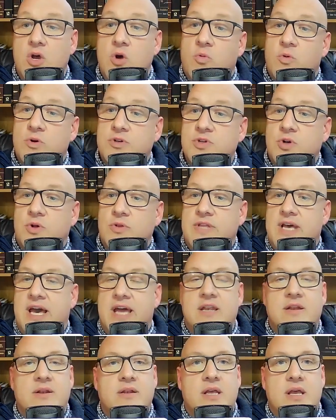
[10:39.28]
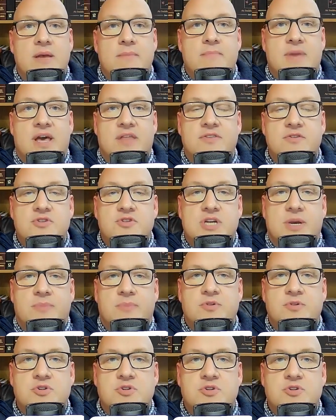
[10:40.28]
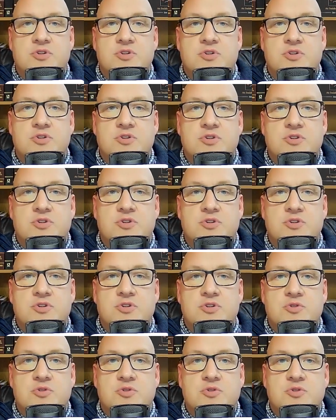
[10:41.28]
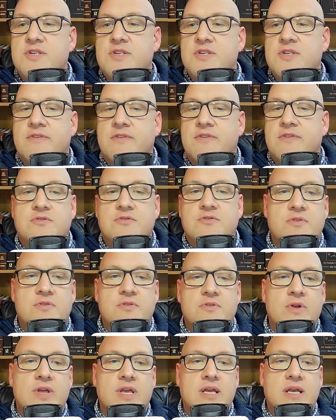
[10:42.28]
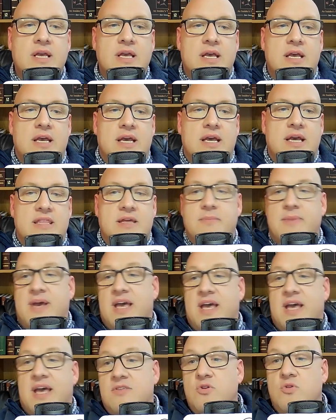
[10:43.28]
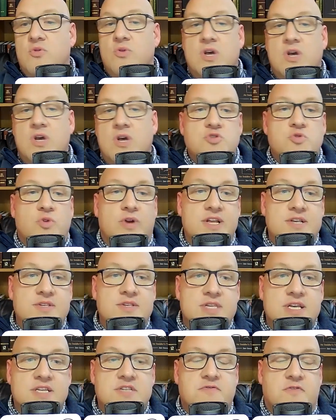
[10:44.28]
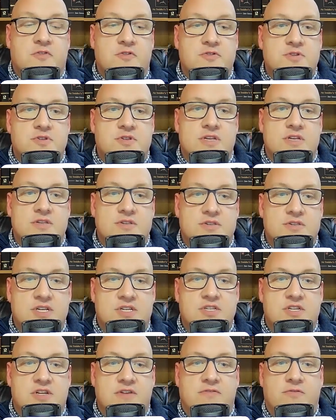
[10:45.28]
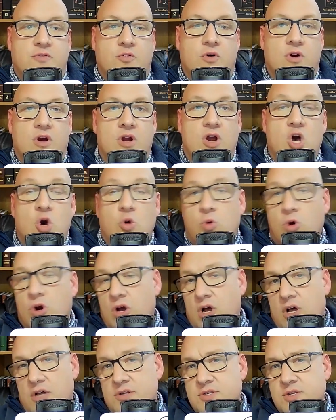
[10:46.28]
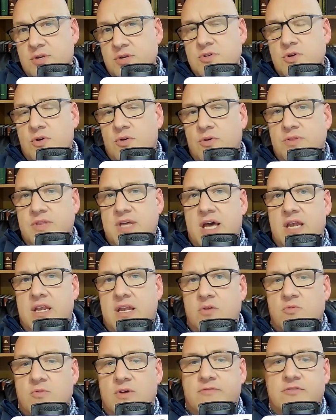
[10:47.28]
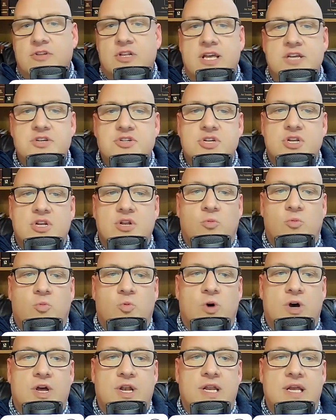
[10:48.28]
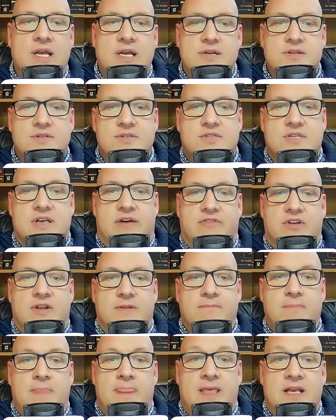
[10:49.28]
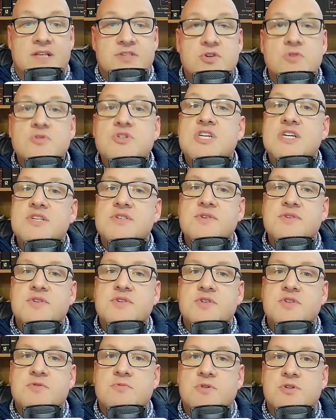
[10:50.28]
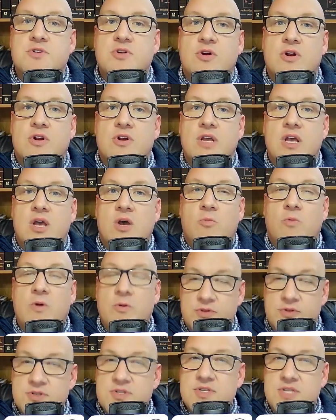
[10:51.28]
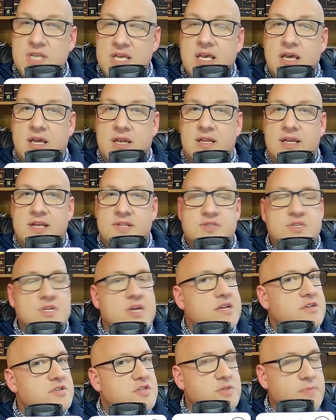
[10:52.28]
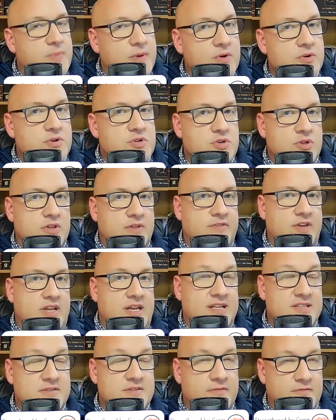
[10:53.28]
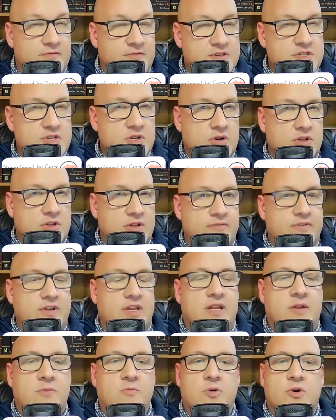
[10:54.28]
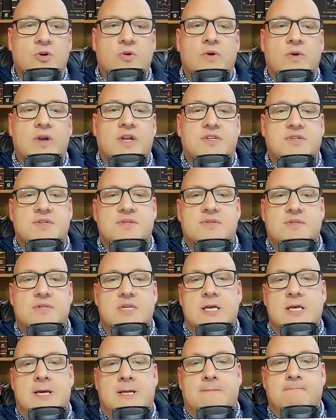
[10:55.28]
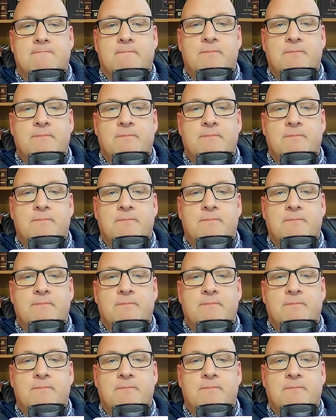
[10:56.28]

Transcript: We're told that in Matthew chapter 24, verses 27 through 30, and then Matthew 26, verse 64. We're also told that in Revelation 1 7. And so Jesus's return, we will see it. It's not a spiritual event, it's a physical event, and we're going to see it.